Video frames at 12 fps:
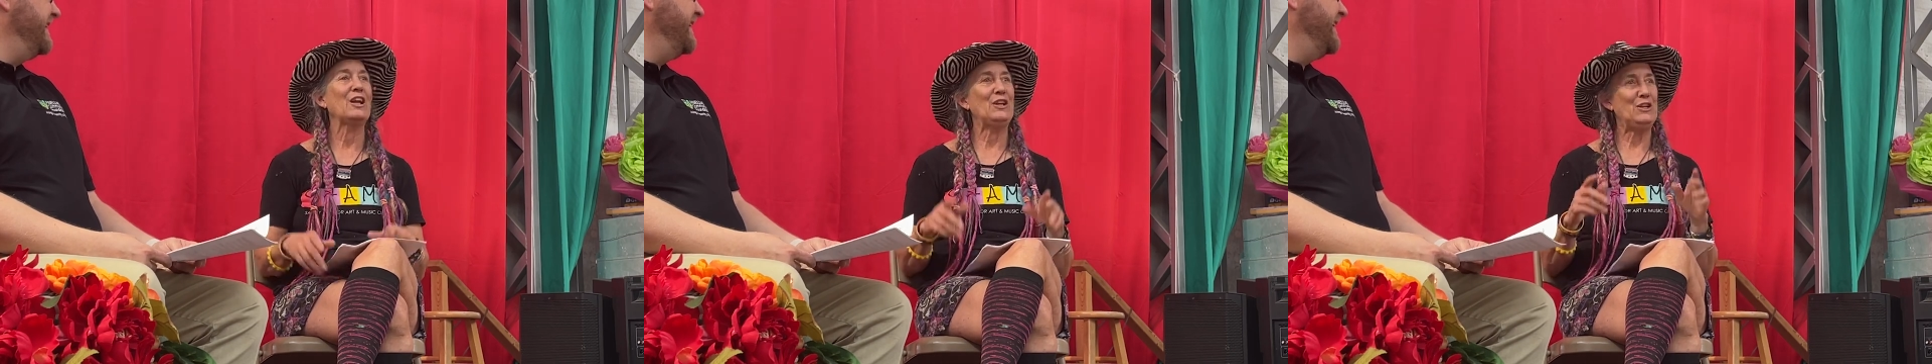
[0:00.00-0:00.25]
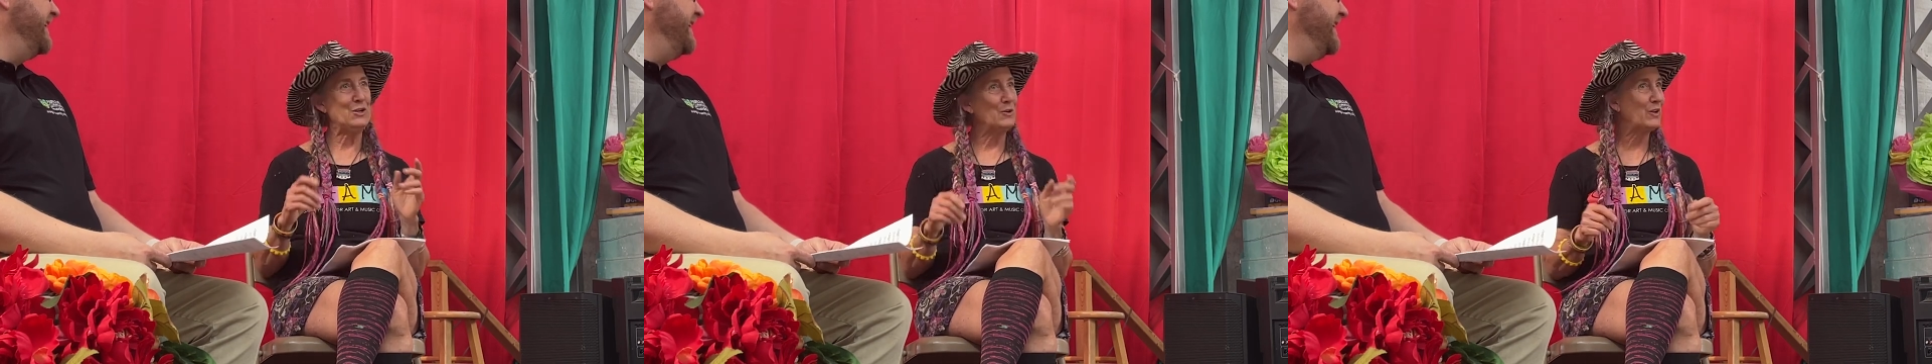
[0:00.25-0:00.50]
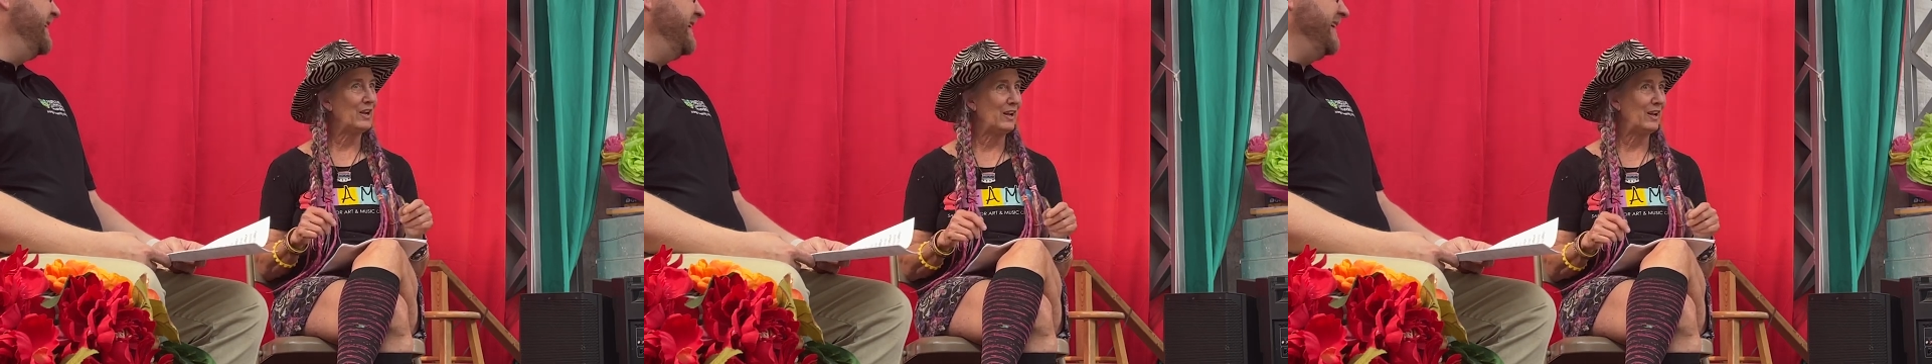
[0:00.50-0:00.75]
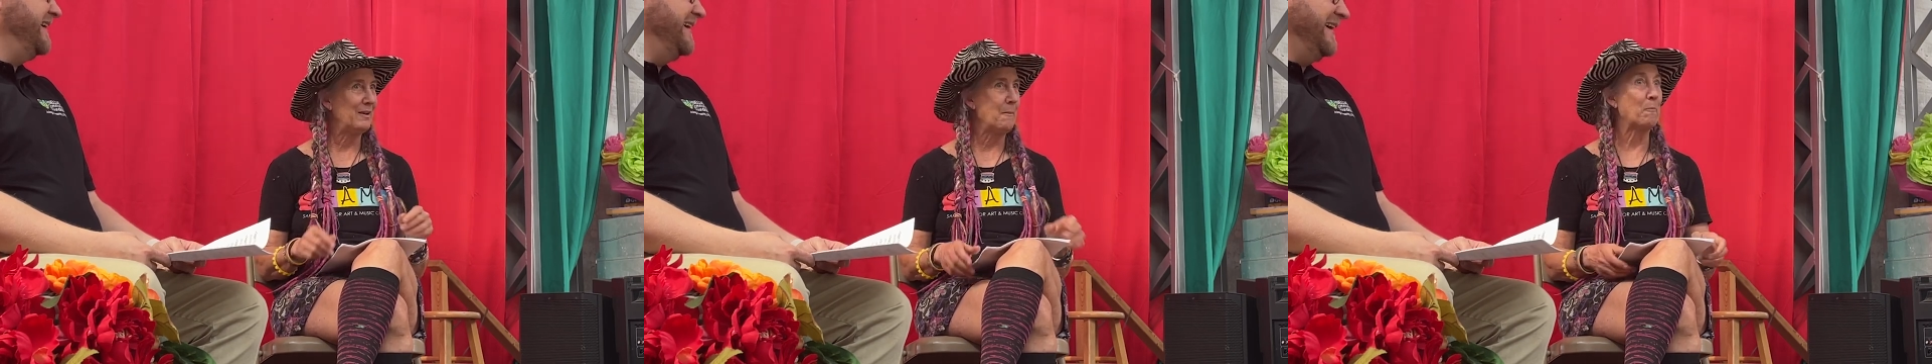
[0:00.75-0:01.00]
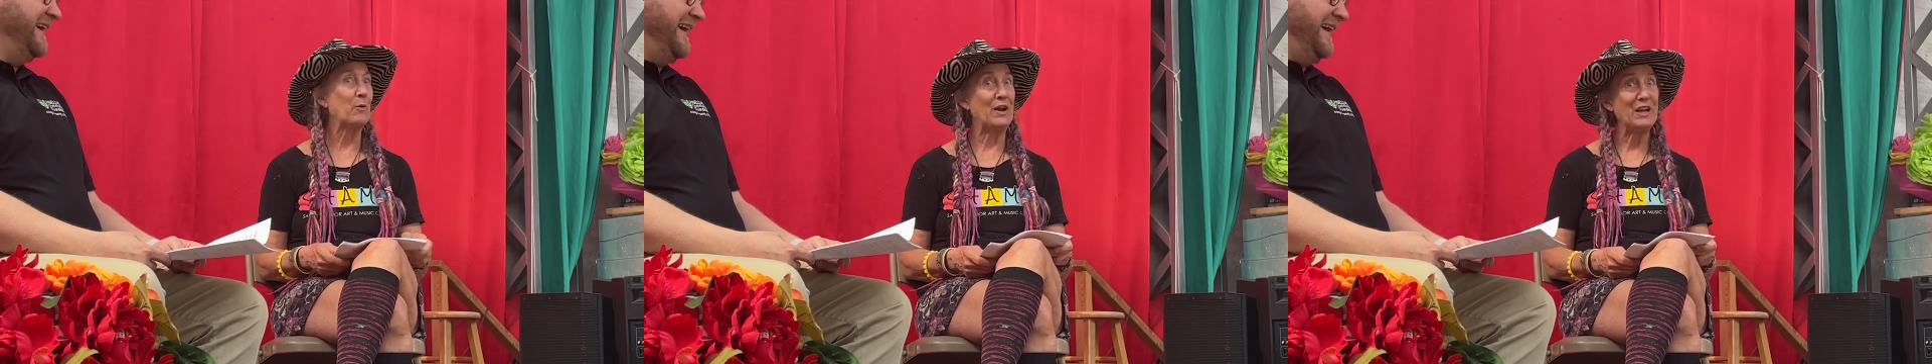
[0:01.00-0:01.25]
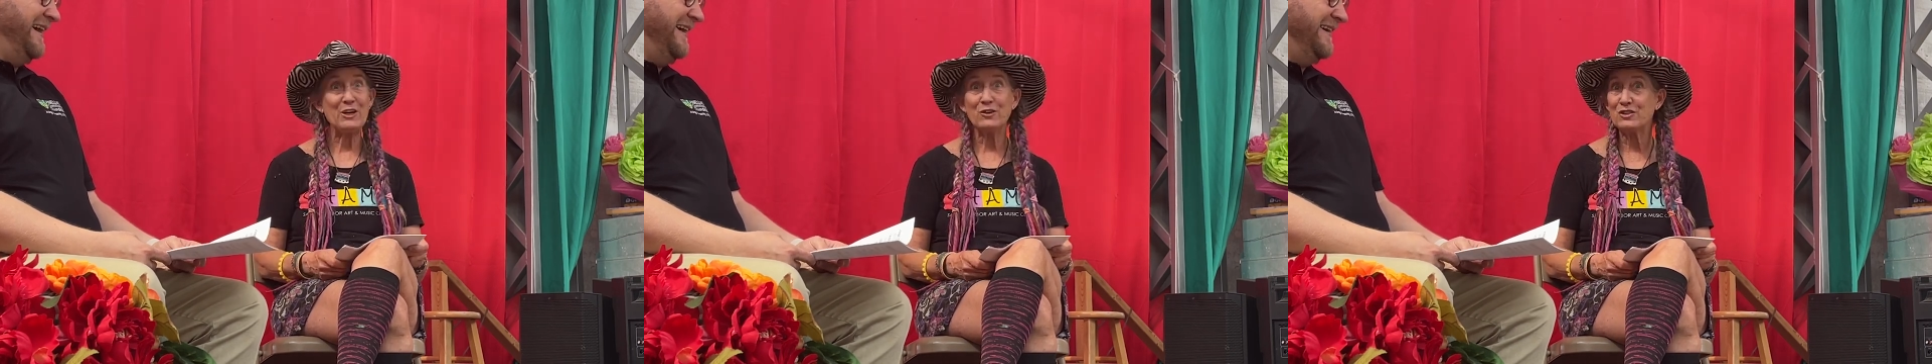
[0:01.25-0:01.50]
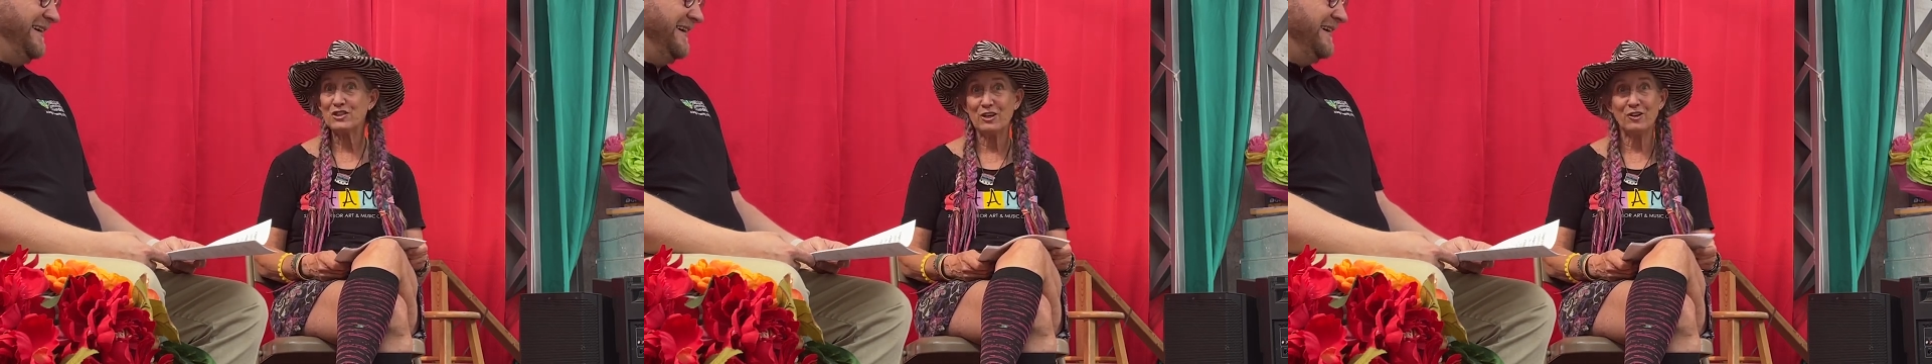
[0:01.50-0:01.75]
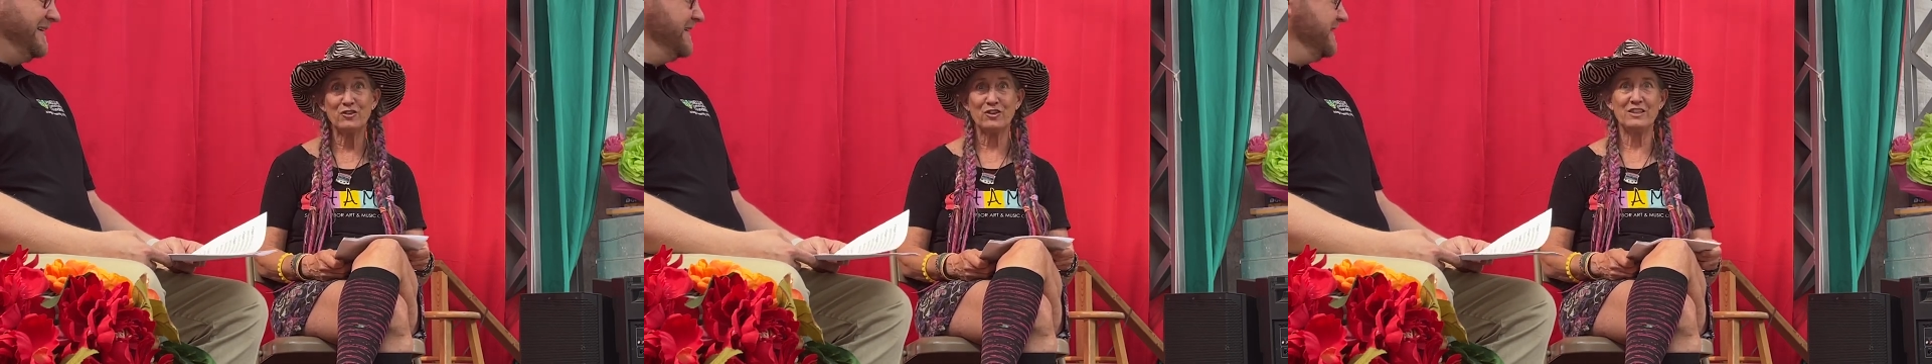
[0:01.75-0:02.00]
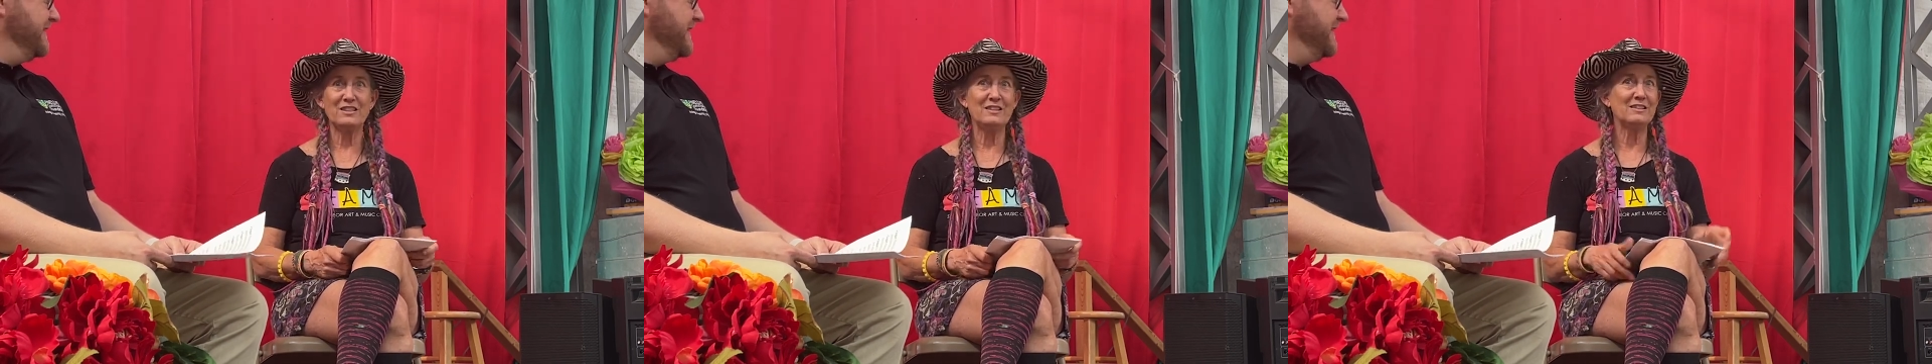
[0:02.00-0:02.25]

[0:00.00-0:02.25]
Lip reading: you can bring your children